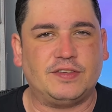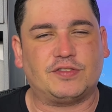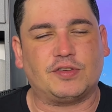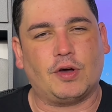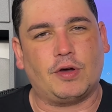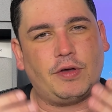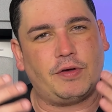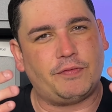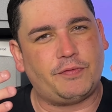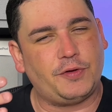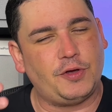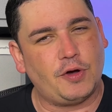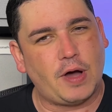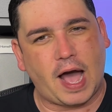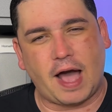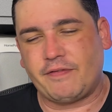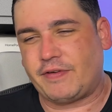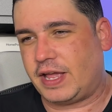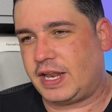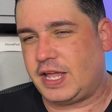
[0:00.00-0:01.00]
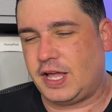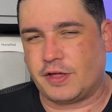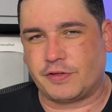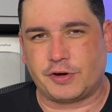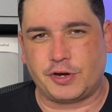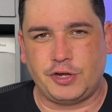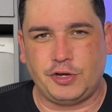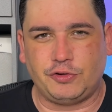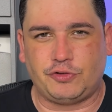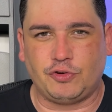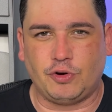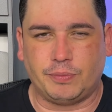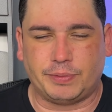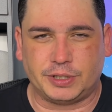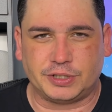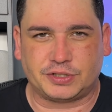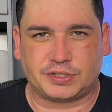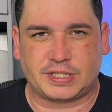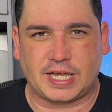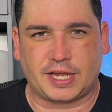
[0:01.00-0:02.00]
So if you have any other
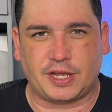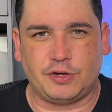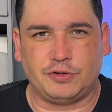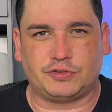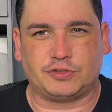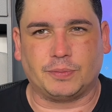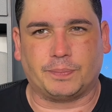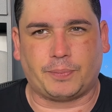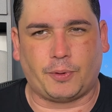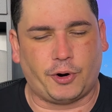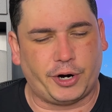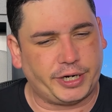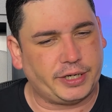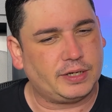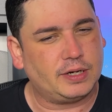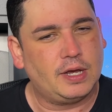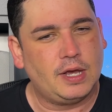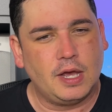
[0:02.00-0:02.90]
YouTubers that you support,